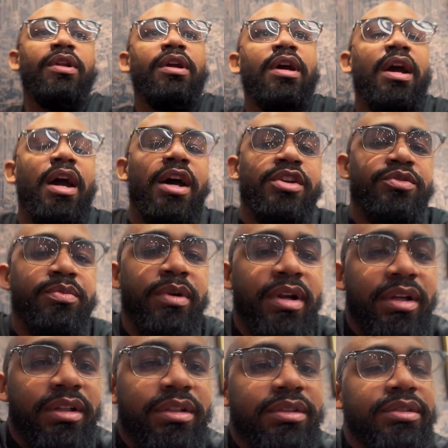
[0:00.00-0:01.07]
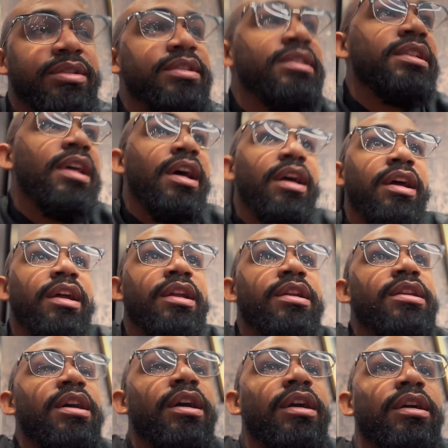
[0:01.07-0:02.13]
hash browns,
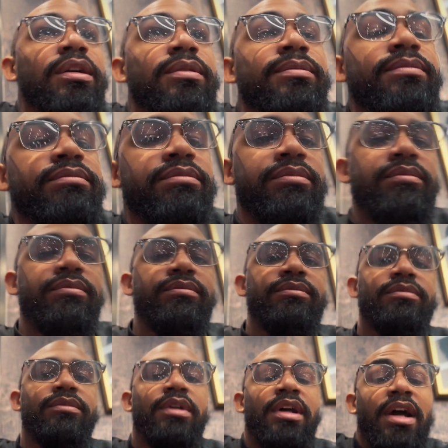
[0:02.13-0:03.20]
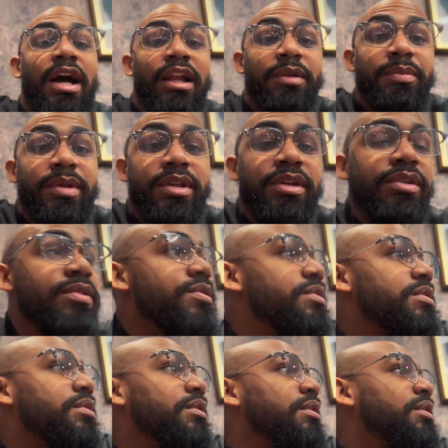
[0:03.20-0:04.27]
and jalapenos.
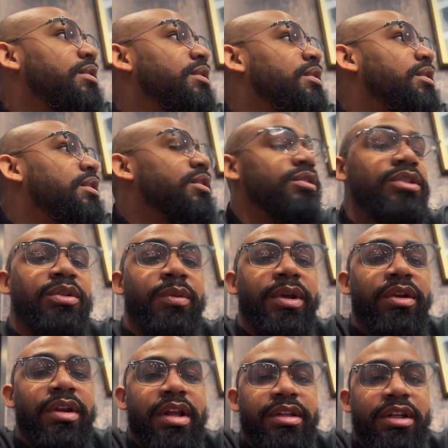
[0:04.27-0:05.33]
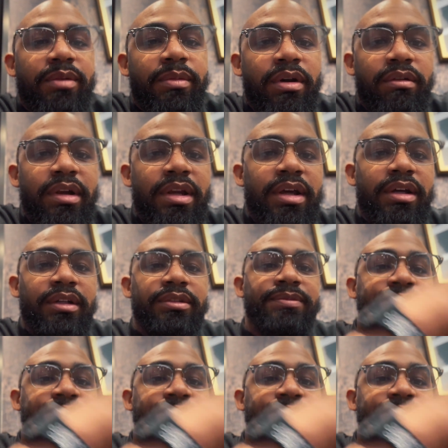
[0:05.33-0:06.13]
So waiting on that to come out right now.